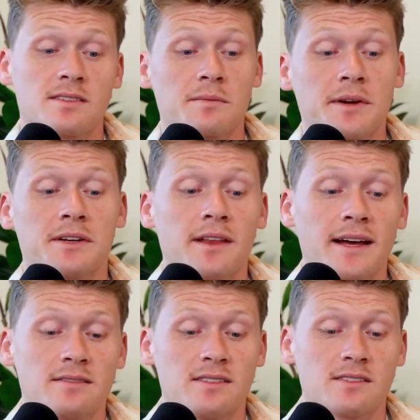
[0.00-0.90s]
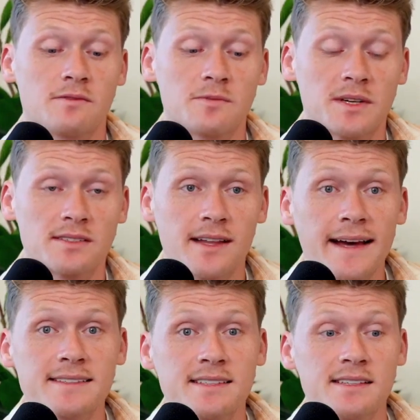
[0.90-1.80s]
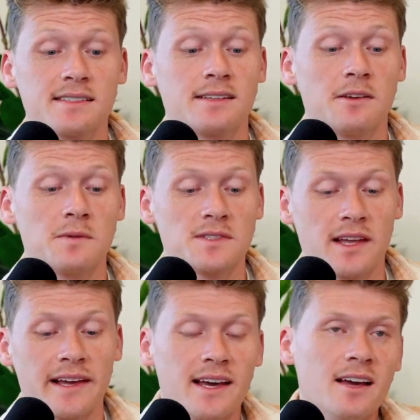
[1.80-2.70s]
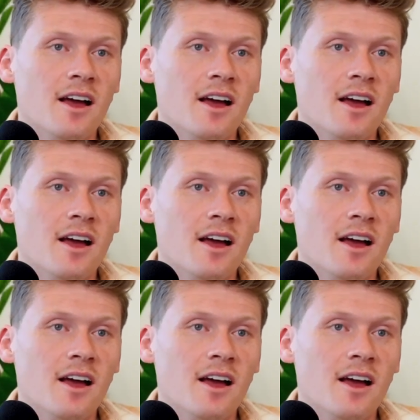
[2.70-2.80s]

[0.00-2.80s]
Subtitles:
compared to last season was because last season it was like